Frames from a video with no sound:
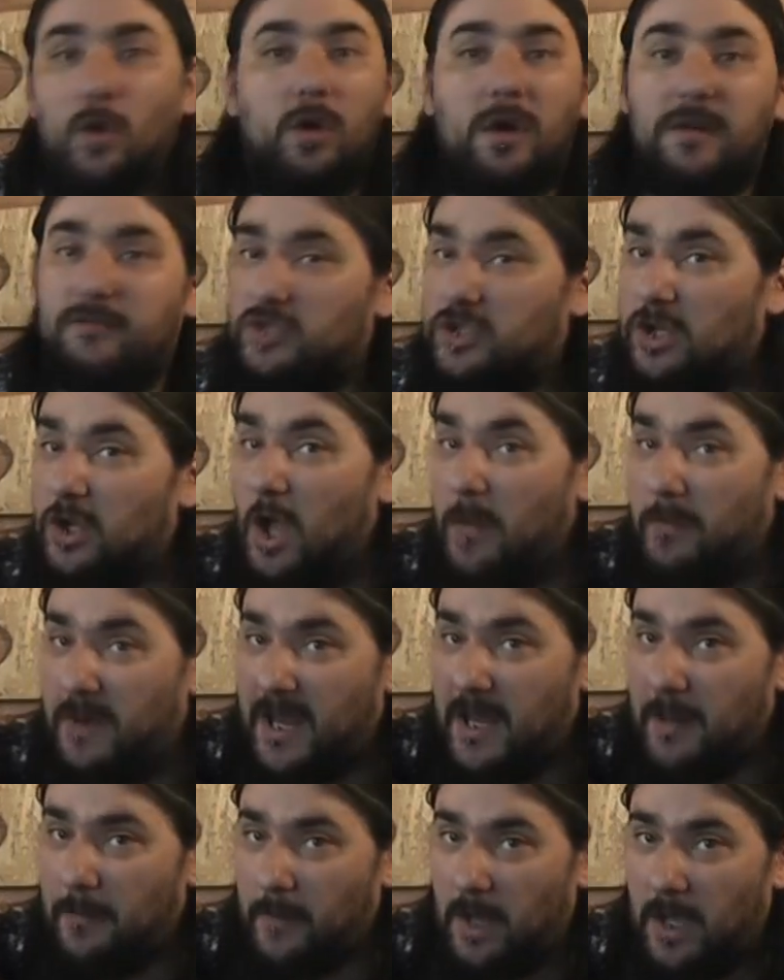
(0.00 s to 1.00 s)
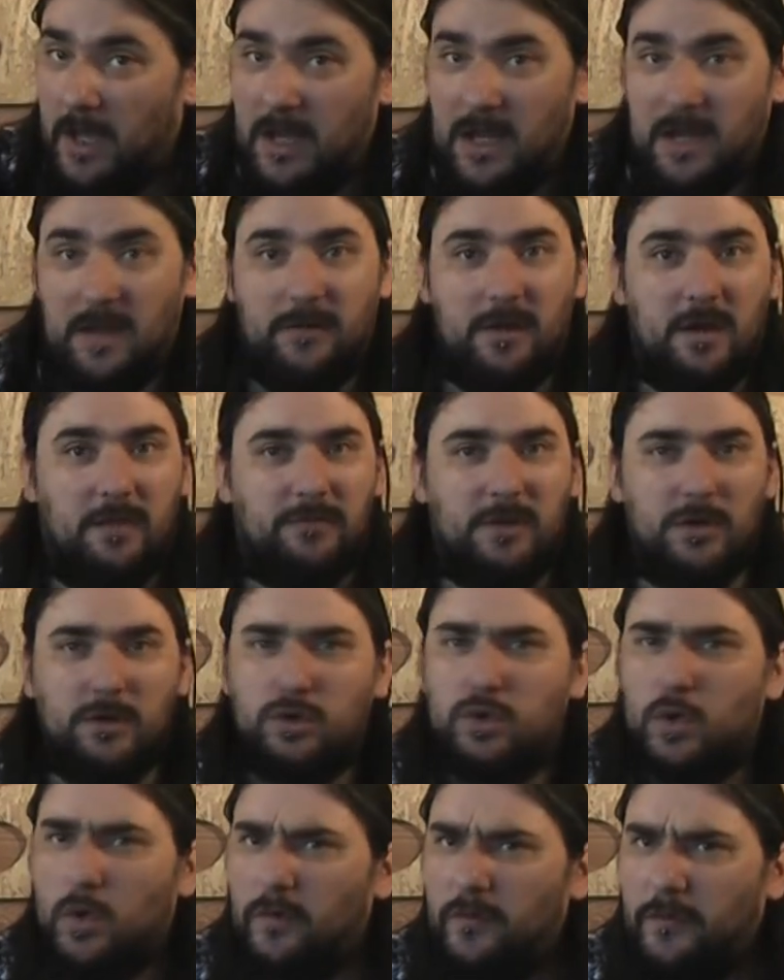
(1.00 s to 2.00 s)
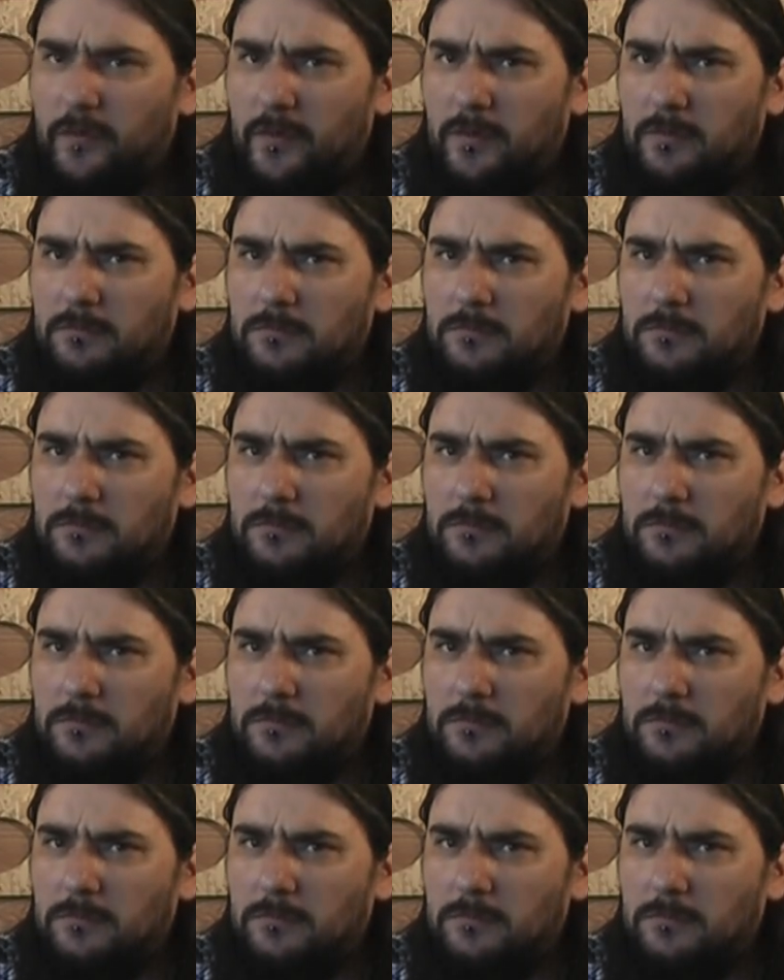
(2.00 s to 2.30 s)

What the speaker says: Or in Germany, I hear the TÜV.